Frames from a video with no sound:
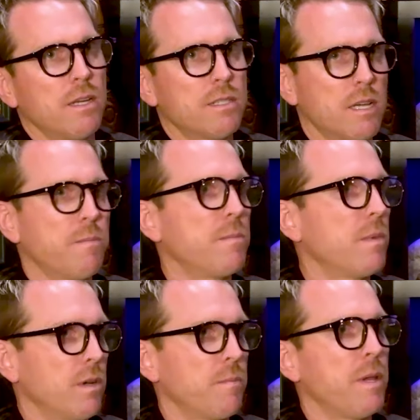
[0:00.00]
some
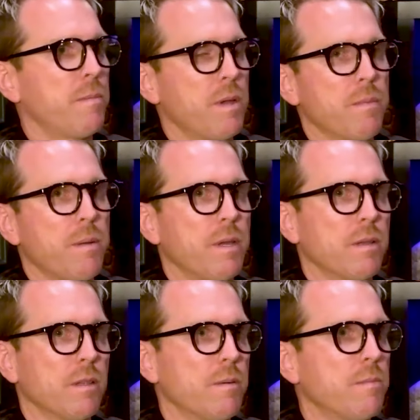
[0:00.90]
uh, maybe it might be
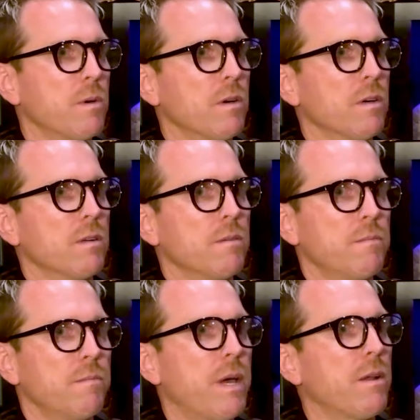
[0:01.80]
a little bit more
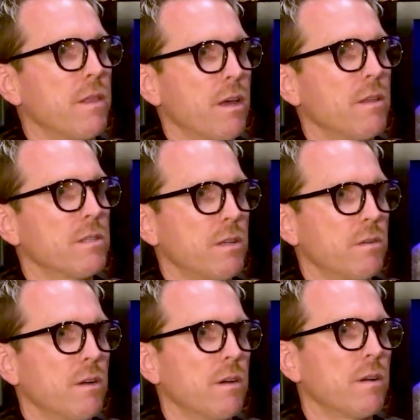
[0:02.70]
better than others that
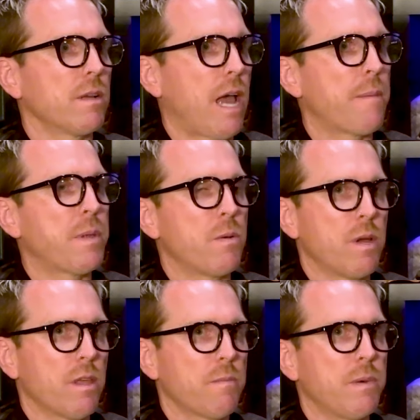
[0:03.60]
you are happy
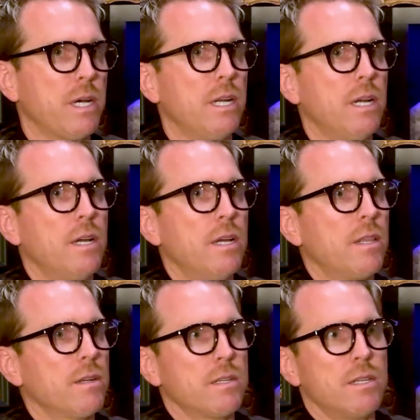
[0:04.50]
with, but
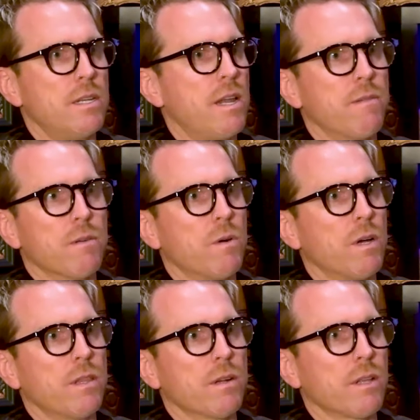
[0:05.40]
there's never
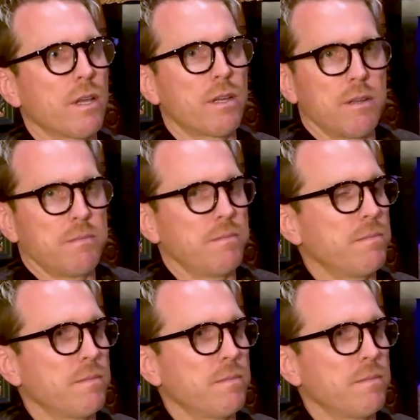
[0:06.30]
one you're like, nope,